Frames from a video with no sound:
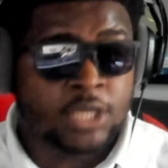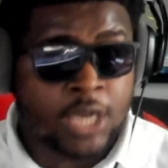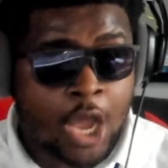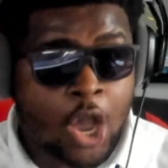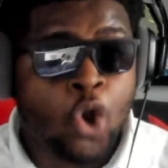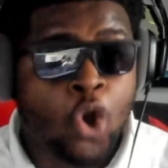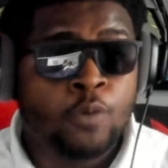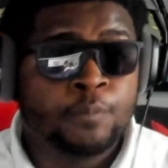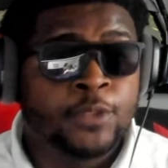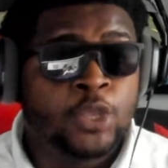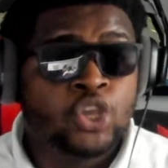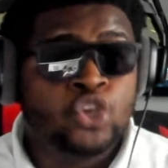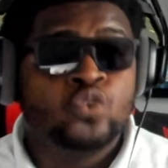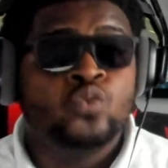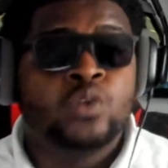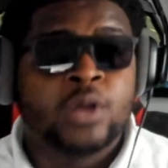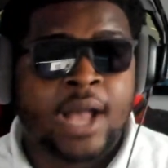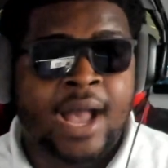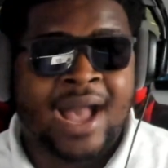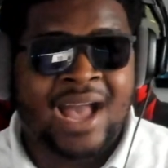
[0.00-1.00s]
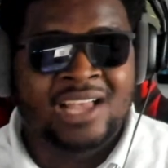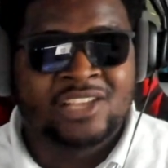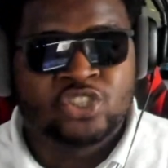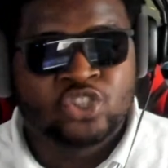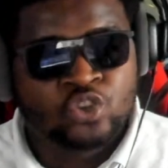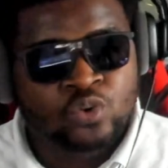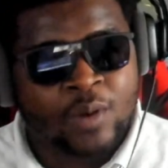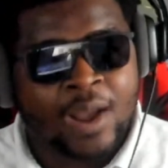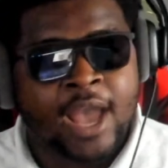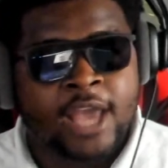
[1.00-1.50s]
and I hope that you guys
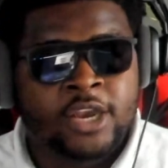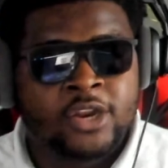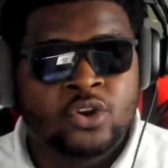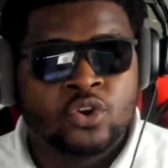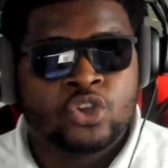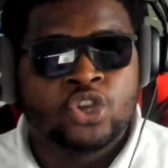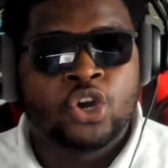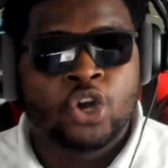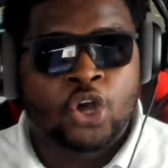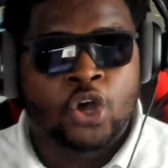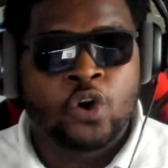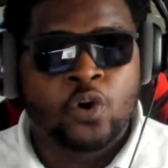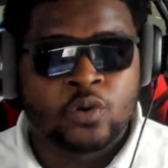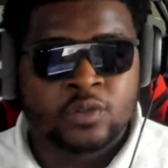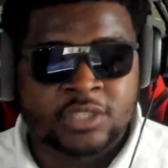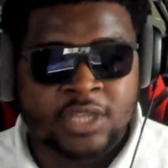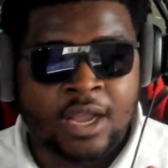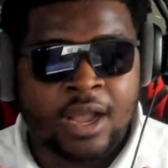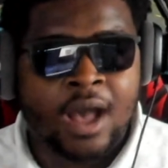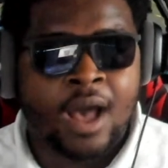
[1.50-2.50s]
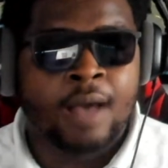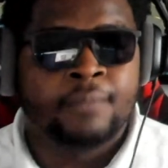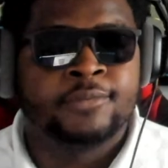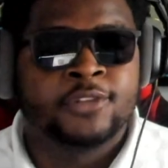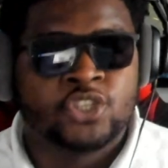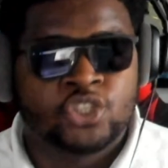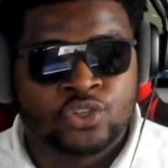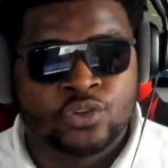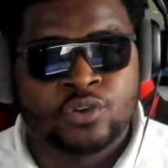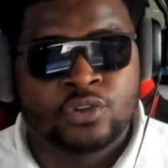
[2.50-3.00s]
grinding on your goals
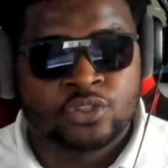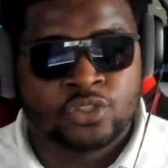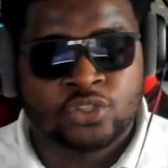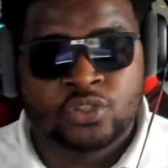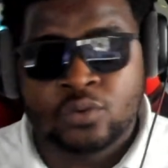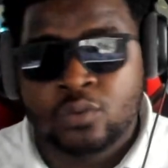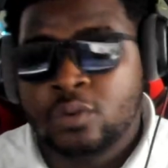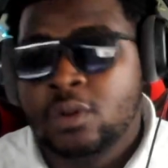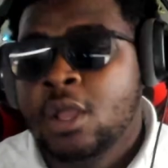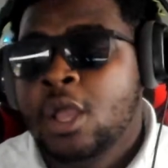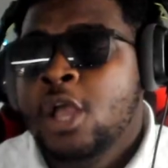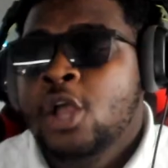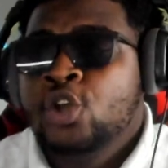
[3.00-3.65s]
accomplish yours too.